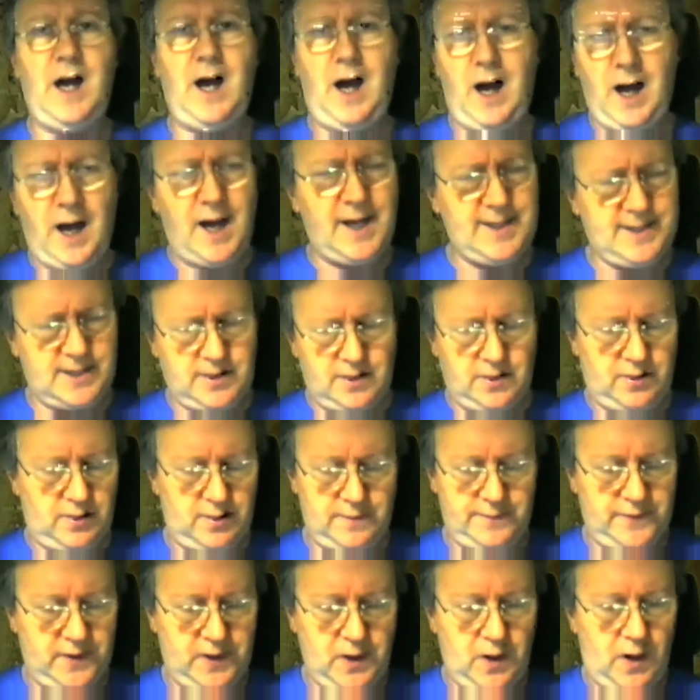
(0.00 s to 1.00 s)
arsehole
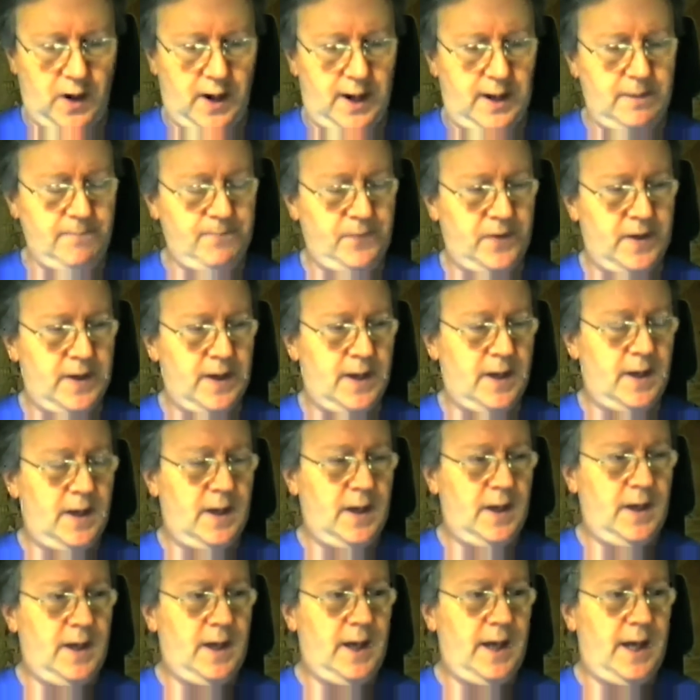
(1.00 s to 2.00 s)
of a
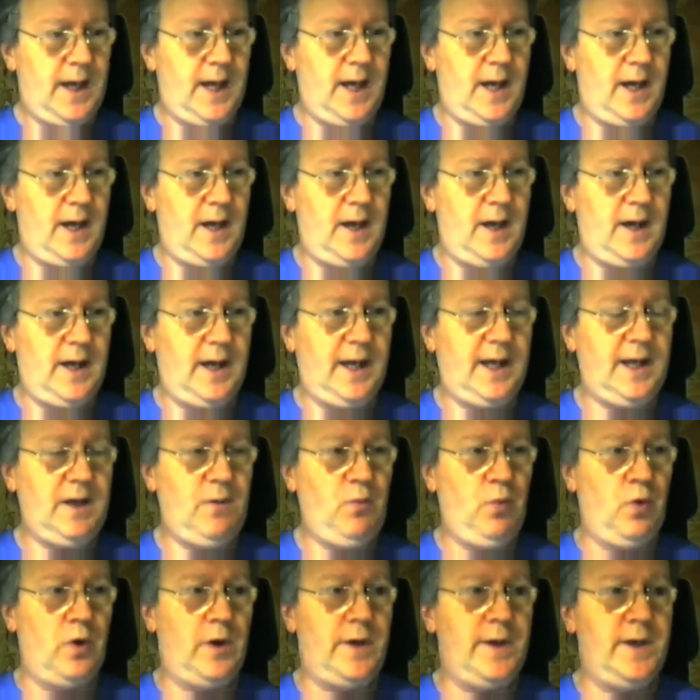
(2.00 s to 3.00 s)
guy, he
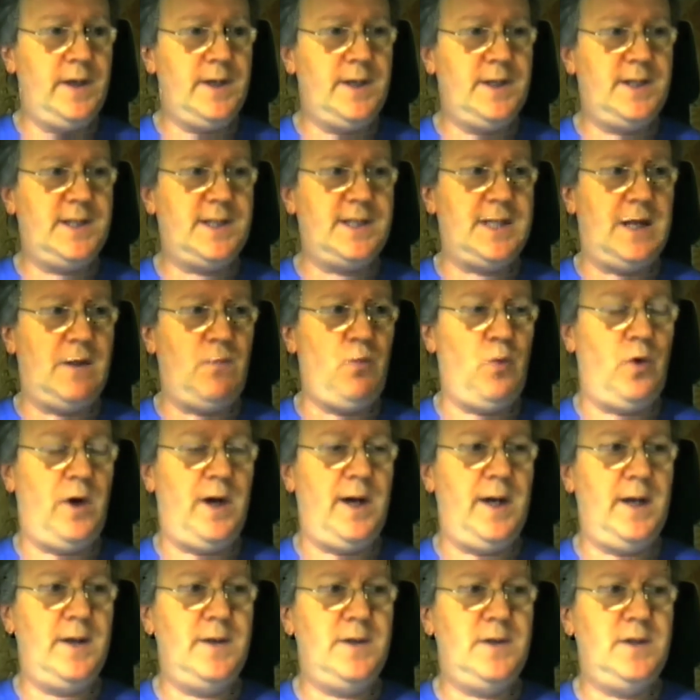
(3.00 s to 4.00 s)
wanted
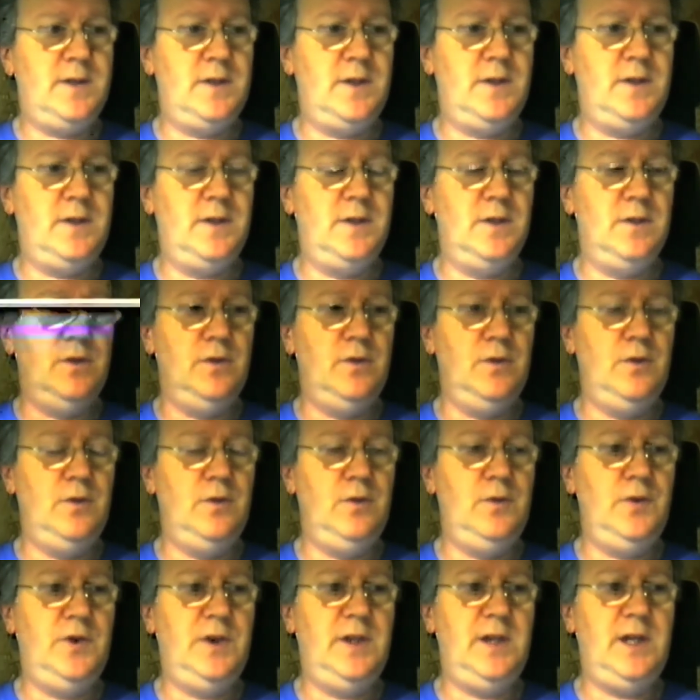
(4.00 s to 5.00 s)
someone to
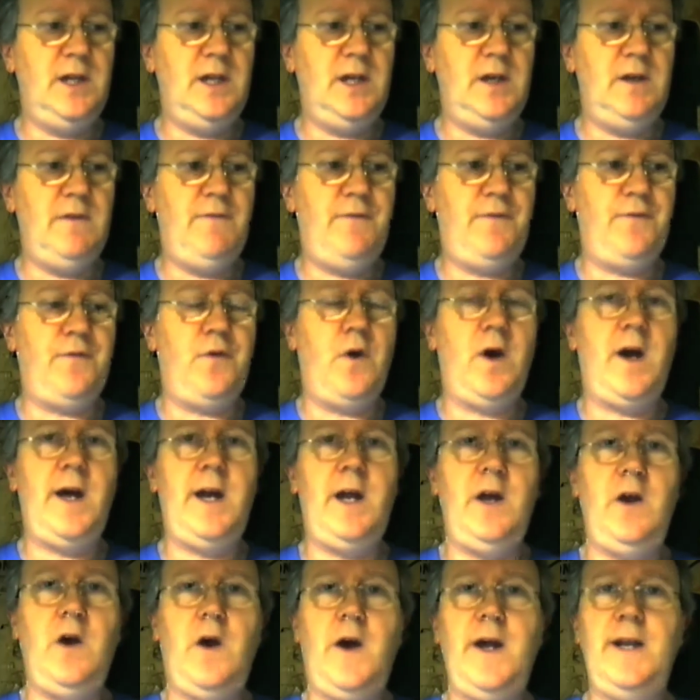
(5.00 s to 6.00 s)
do the
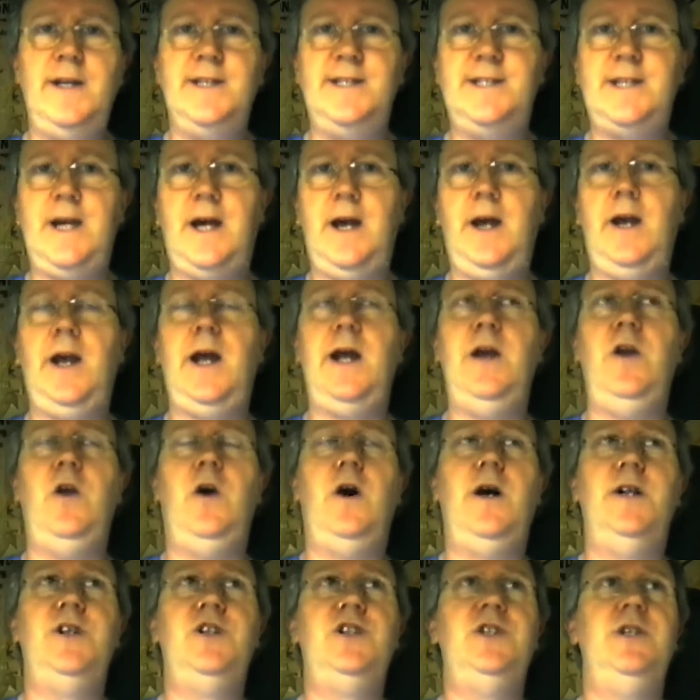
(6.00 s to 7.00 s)
Friday night and Saturday
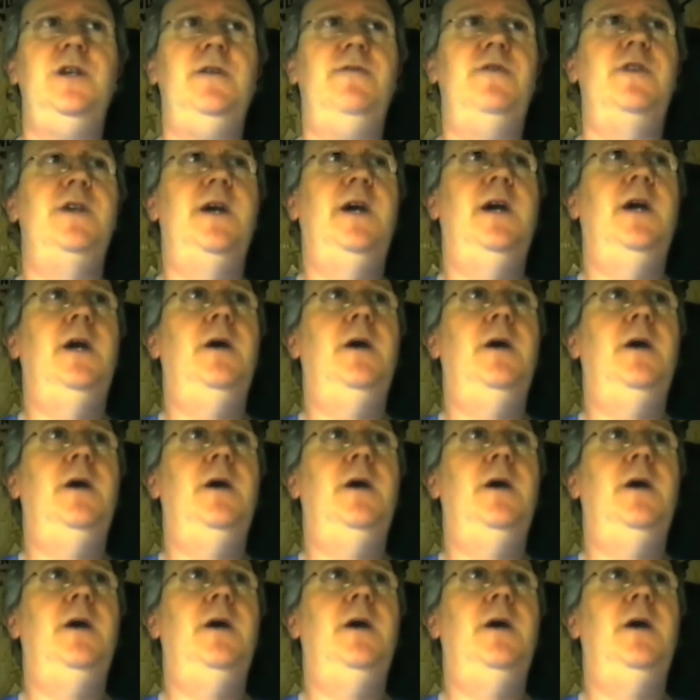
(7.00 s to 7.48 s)
night shift,